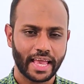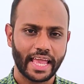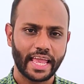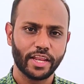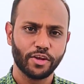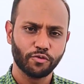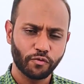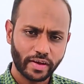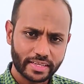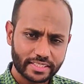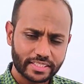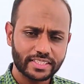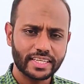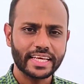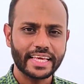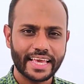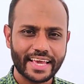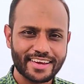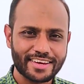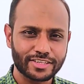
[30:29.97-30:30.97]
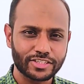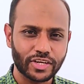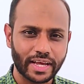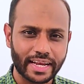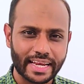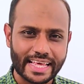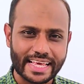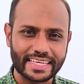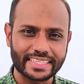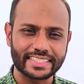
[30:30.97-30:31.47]

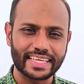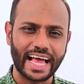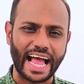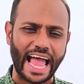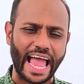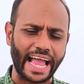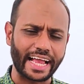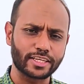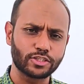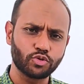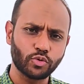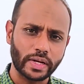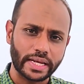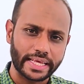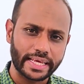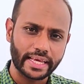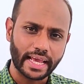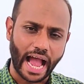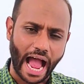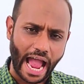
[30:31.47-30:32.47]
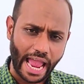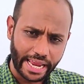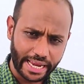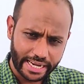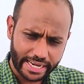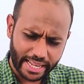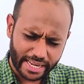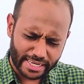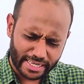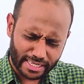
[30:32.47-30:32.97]
Investigation is actually
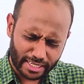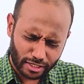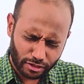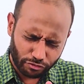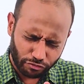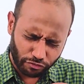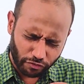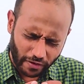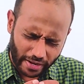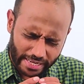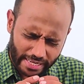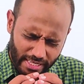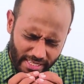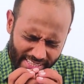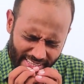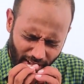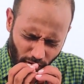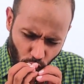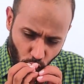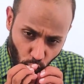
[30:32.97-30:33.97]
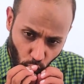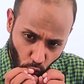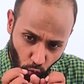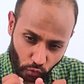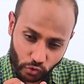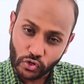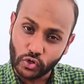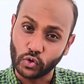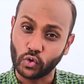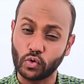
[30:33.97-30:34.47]
identifying the
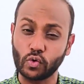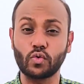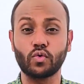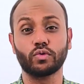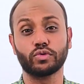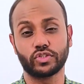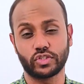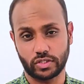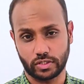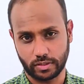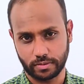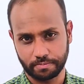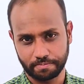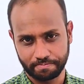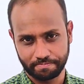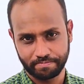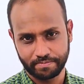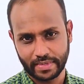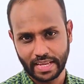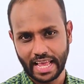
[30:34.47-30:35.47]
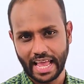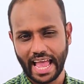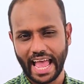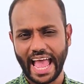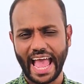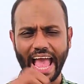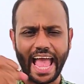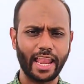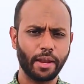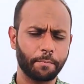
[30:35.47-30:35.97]
root cause
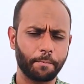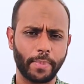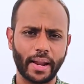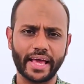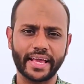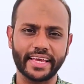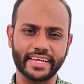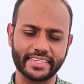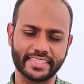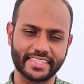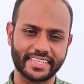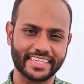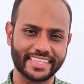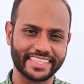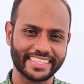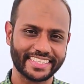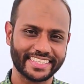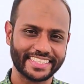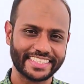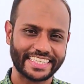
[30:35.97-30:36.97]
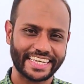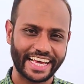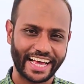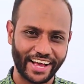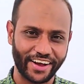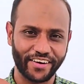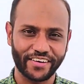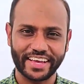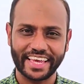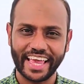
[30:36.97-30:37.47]
and pluck it.
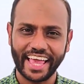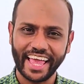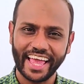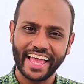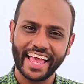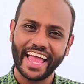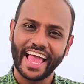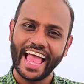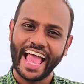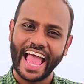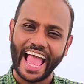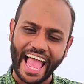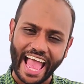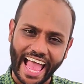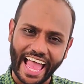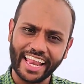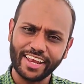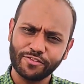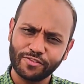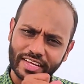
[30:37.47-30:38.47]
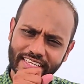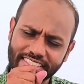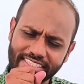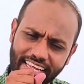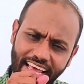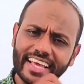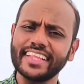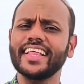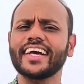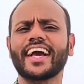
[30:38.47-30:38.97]
Okay? And we
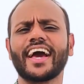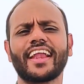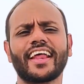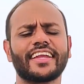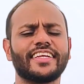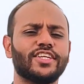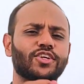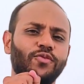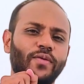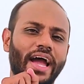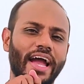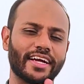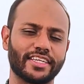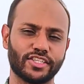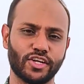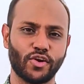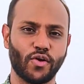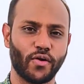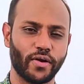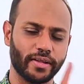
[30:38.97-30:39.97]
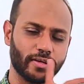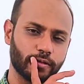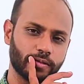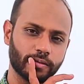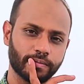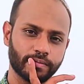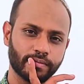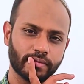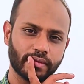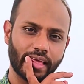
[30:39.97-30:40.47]
take the corrective action on it.
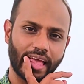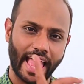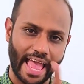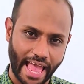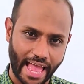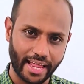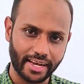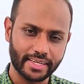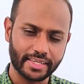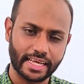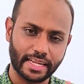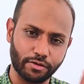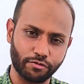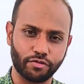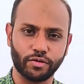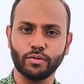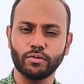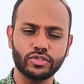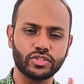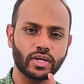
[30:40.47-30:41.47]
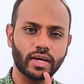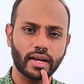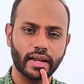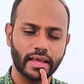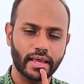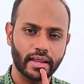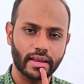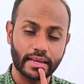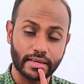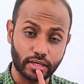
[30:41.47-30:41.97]
And in future,
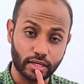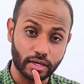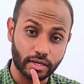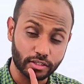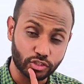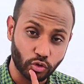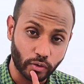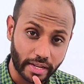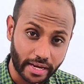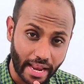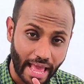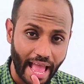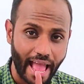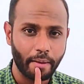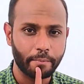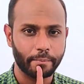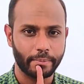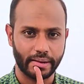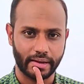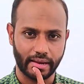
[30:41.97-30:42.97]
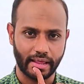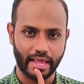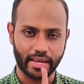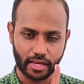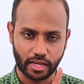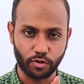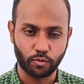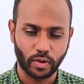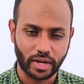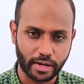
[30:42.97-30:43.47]
it shouldn't happen.
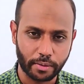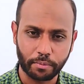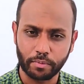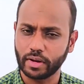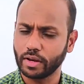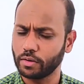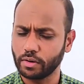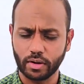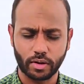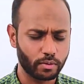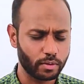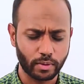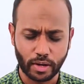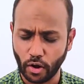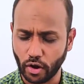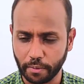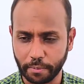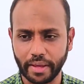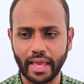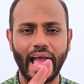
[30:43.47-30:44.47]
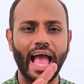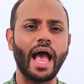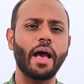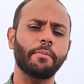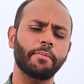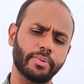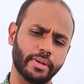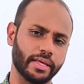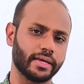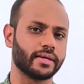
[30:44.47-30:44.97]
It will not be
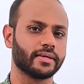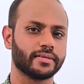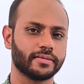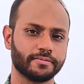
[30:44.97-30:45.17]
happening.